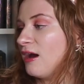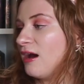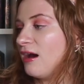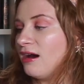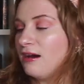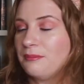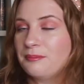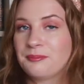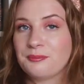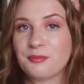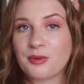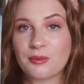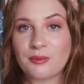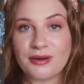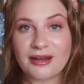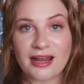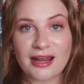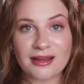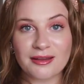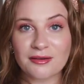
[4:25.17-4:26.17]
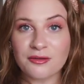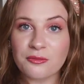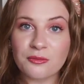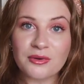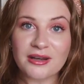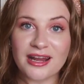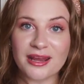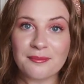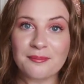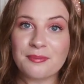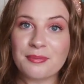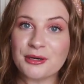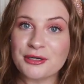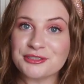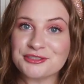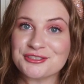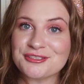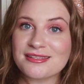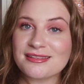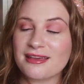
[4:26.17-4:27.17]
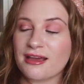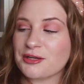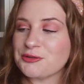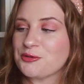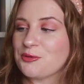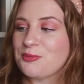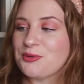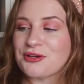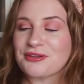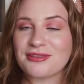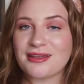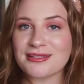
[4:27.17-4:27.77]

Um, but when I when I purchase the actual book,